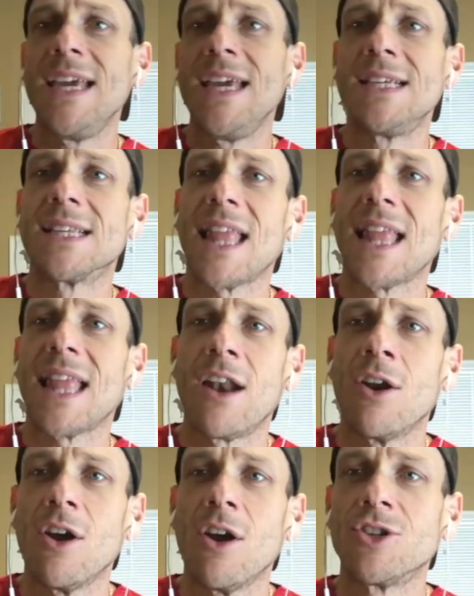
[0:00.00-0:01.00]
he's
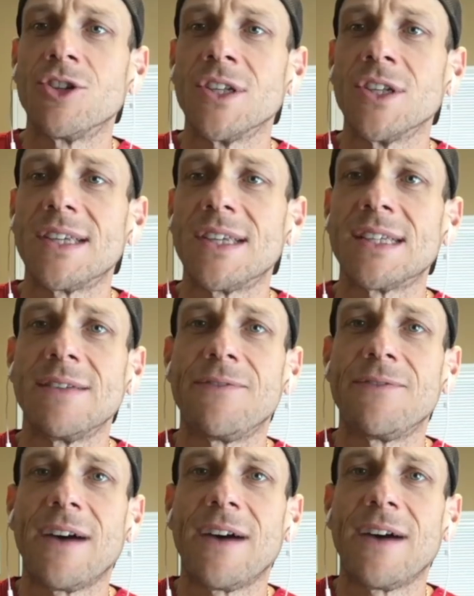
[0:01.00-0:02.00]
lighter,
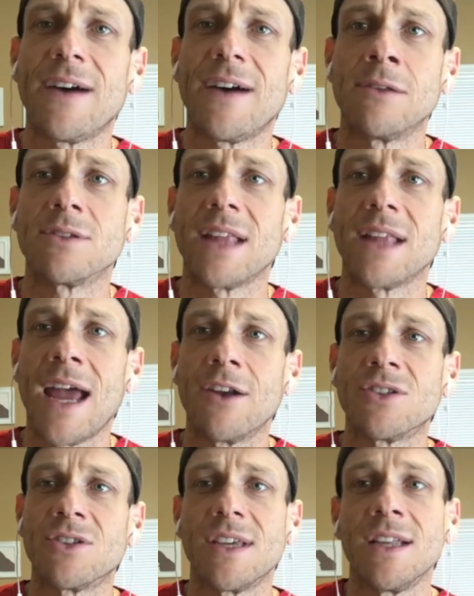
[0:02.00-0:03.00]
165 pounds
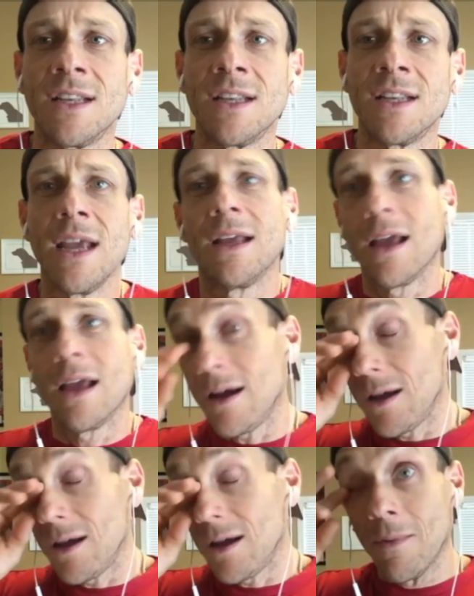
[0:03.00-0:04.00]
lighter, sitting
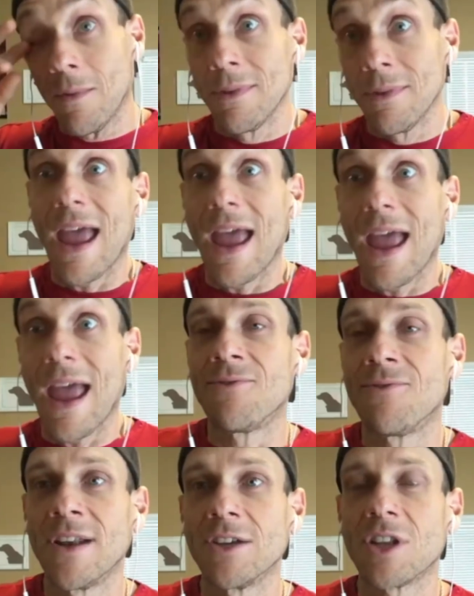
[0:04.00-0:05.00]
at
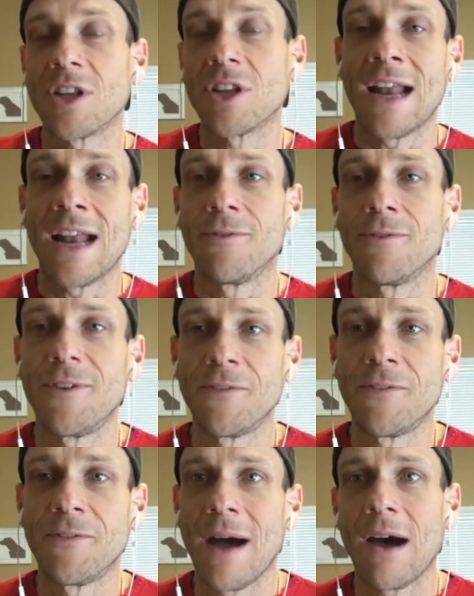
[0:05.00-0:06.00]
the finish line of a
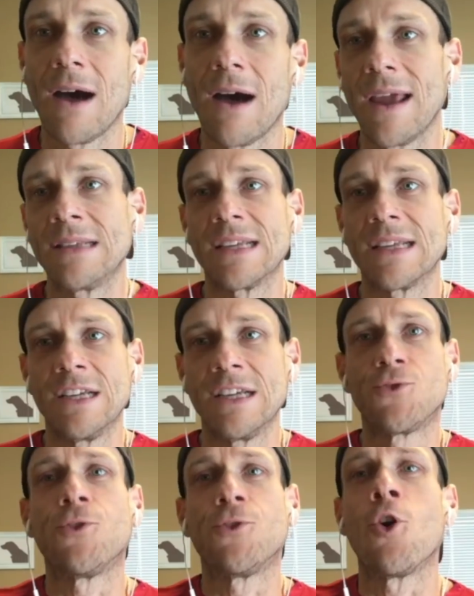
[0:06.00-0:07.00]
50-mile race, and his
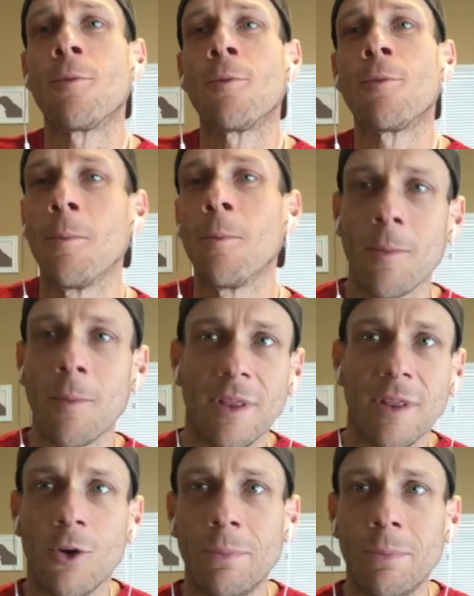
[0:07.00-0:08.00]
former
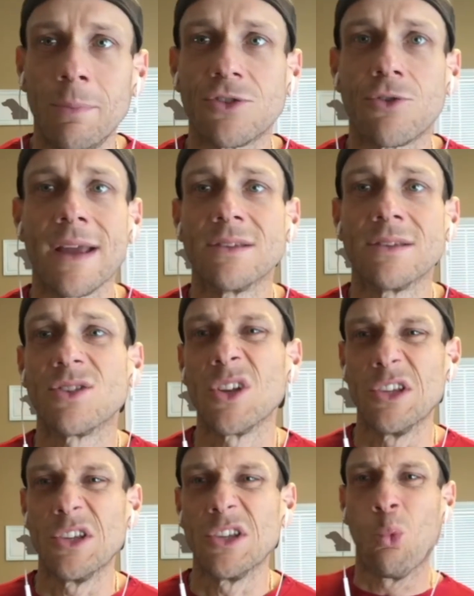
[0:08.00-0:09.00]
morbidly obese
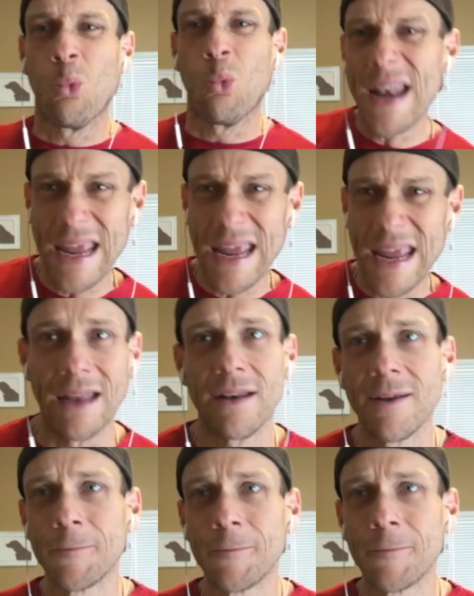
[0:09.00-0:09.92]
grandson is winning it.